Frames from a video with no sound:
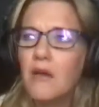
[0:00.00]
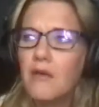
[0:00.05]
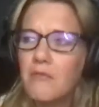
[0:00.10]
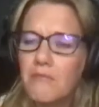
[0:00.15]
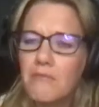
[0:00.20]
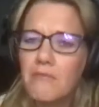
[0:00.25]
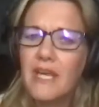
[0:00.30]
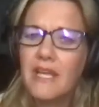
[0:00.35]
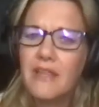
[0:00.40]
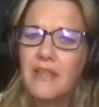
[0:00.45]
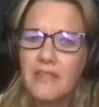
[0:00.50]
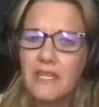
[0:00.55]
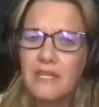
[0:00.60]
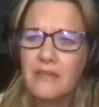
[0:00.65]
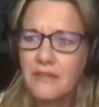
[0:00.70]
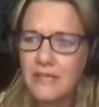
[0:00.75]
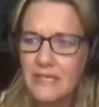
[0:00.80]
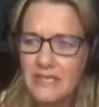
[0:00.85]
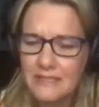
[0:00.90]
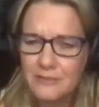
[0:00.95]
my
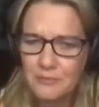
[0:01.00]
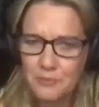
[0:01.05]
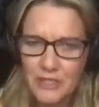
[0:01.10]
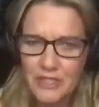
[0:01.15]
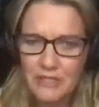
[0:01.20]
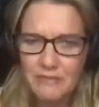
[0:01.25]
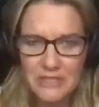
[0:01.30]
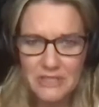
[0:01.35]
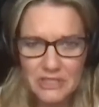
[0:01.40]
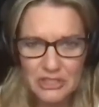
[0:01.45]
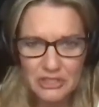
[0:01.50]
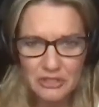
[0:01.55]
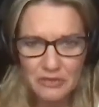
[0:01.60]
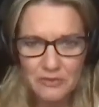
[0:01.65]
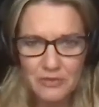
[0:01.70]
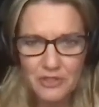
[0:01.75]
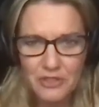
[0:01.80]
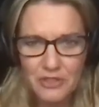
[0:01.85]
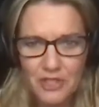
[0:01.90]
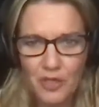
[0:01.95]
theory is pretty much
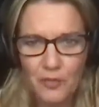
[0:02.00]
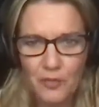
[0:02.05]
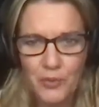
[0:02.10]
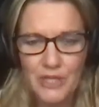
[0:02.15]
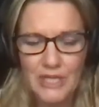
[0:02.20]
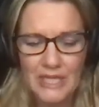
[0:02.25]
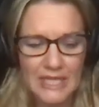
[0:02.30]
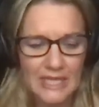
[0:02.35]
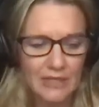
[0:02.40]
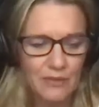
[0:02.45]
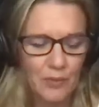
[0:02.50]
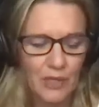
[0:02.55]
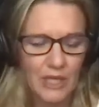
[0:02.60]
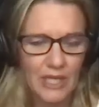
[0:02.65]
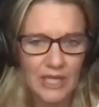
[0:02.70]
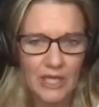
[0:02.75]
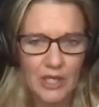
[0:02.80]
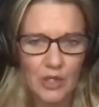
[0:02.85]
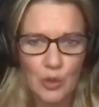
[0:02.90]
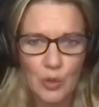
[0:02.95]
don't hook up with
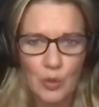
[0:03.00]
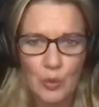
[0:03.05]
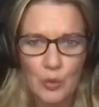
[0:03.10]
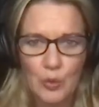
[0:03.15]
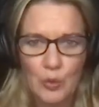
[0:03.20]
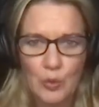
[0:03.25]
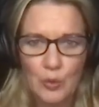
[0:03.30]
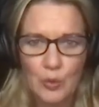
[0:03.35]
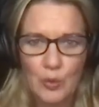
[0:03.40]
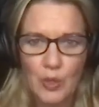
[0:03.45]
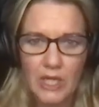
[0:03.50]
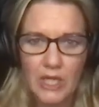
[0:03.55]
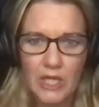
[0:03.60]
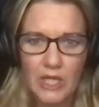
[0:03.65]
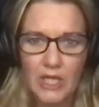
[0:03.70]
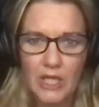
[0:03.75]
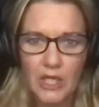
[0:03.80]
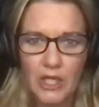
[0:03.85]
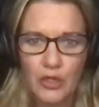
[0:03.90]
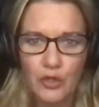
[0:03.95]
anyone who
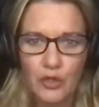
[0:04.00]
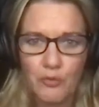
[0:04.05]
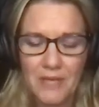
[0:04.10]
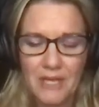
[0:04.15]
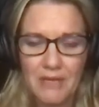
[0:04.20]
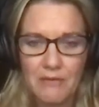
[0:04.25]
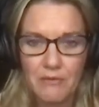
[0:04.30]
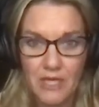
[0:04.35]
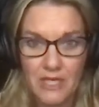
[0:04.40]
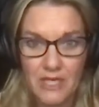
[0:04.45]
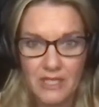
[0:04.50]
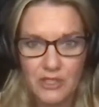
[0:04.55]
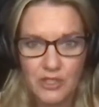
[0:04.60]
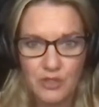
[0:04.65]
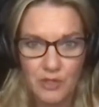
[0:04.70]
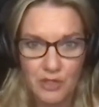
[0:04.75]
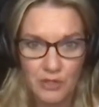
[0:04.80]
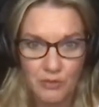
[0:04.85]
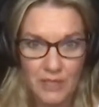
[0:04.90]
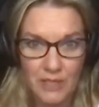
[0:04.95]
you may run into
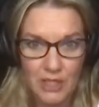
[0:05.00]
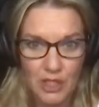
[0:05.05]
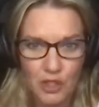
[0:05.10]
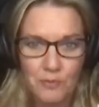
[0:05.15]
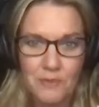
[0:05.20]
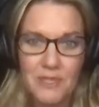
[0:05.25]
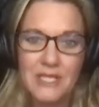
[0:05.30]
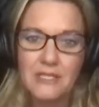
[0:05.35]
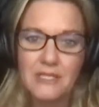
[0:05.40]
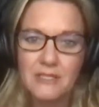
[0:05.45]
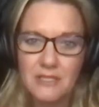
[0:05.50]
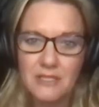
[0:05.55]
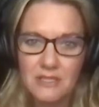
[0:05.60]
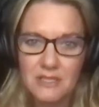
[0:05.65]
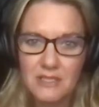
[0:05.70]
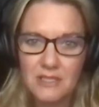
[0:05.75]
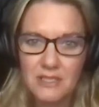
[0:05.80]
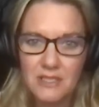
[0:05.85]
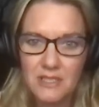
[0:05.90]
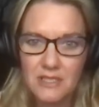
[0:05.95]
on a regular
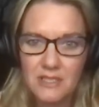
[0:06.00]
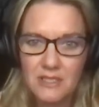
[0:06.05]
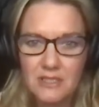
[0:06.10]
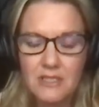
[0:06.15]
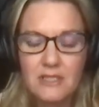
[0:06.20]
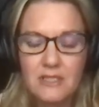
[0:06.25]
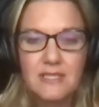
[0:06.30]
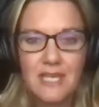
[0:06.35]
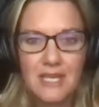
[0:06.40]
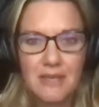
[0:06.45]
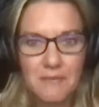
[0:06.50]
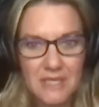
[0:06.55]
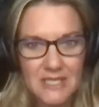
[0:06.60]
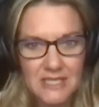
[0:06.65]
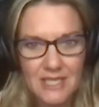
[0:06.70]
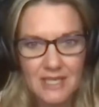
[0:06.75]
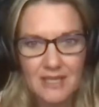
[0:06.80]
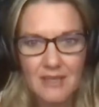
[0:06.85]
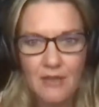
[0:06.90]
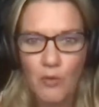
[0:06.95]
basis. Same as
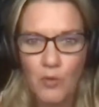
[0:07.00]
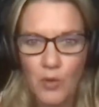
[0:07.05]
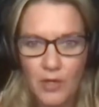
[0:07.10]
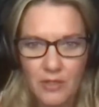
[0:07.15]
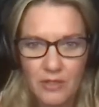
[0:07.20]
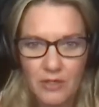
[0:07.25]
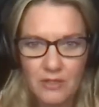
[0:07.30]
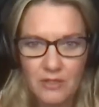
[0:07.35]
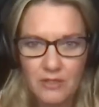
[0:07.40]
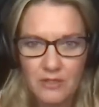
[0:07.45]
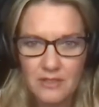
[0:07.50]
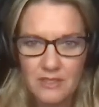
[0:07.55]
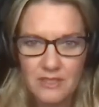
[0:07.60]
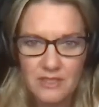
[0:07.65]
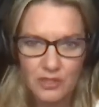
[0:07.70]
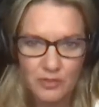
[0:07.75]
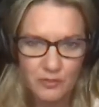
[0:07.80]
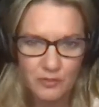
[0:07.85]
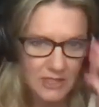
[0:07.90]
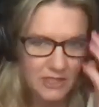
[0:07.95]
like a work
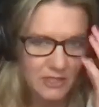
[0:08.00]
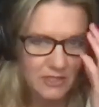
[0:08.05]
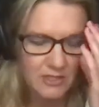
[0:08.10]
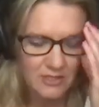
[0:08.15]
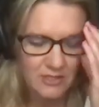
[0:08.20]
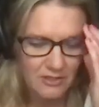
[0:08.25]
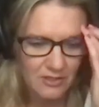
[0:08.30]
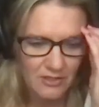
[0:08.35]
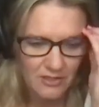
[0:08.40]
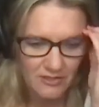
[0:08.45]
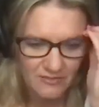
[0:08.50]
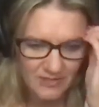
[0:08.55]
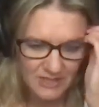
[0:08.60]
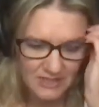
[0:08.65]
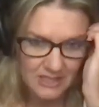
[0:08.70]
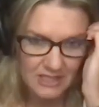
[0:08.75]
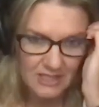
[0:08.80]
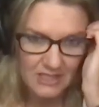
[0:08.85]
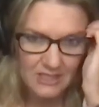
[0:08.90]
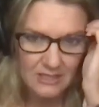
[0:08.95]
situation in an office.
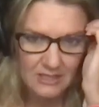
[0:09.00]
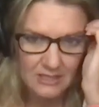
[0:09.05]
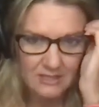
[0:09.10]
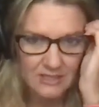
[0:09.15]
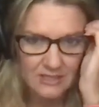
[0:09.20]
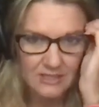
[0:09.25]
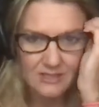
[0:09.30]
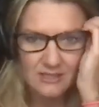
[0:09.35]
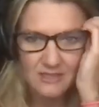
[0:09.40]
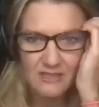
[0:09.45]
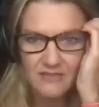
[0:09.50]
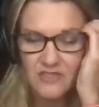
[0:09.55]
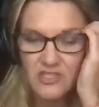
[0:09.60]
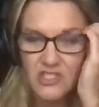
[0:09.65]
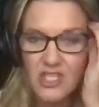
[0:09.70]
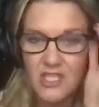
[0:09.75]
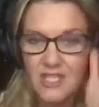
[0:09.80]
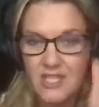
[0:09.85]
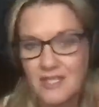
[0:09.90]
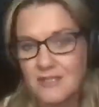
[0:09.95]
Because if
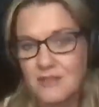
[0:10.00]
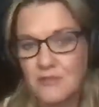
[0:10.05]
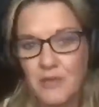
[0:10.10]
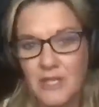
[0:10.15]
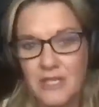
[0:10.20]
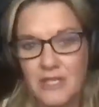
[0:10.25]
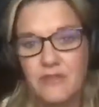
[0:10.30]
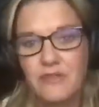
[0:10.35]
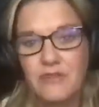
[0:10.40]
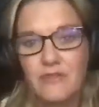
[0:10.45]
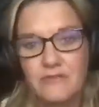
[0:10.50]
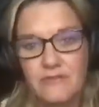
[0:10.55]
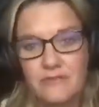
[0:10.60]
shit gets weird,